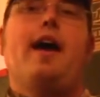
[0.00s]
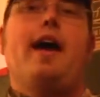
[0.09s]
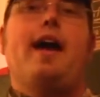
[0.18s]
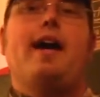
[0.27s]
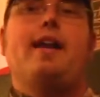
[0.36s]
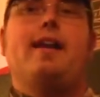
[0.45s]

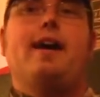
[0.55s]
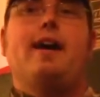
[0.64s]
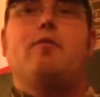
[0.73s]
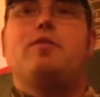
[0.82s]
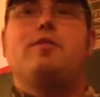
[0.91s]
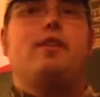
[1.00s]
and
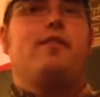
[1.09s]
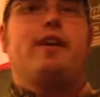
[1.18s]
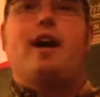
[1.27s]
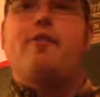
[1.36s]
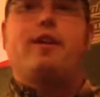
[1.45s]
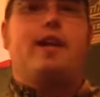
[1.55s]
receiving
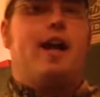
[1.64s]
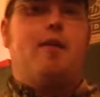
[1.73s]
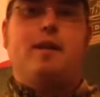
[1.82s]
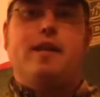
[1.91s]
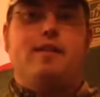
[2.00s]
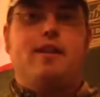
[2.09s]
I forget how
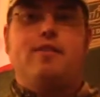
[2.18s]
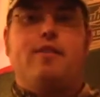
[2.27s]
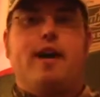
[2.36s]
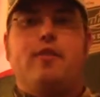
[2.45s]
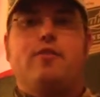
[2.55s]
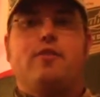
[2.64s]
many tens of
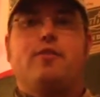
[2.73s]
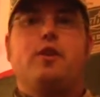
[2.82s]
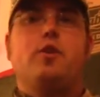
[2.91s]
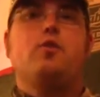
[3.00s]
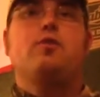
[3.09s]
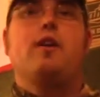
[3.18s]
thousands of
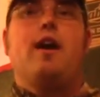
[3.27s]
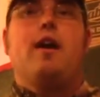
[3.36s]
views.